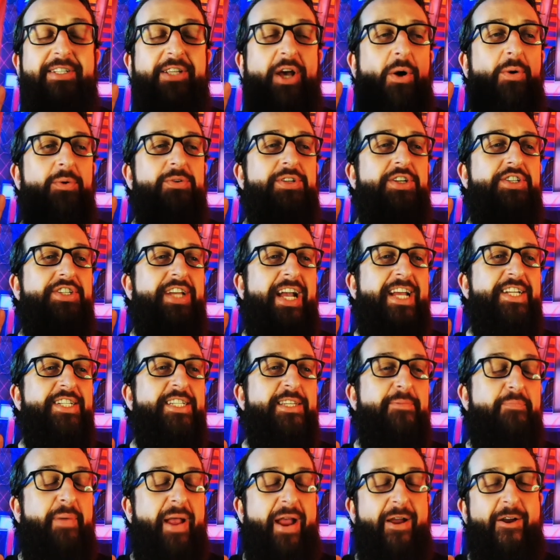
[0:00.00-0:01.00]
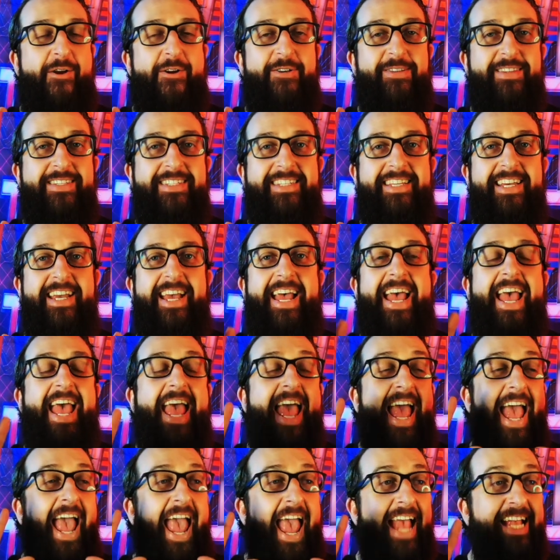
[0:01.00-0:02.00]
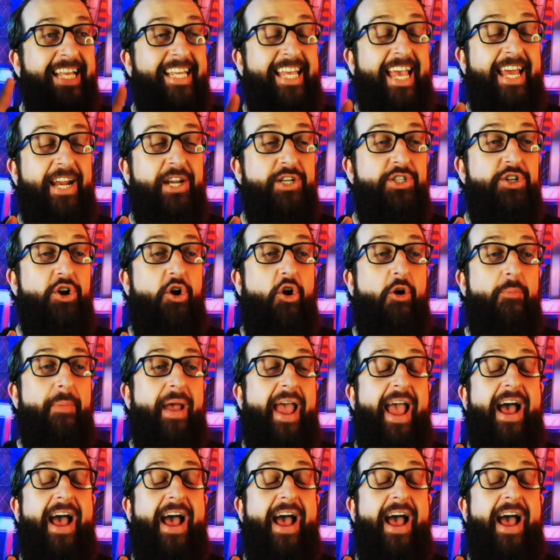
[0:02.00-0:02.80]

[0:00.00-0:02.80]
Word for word: told to change his appearance and get a job.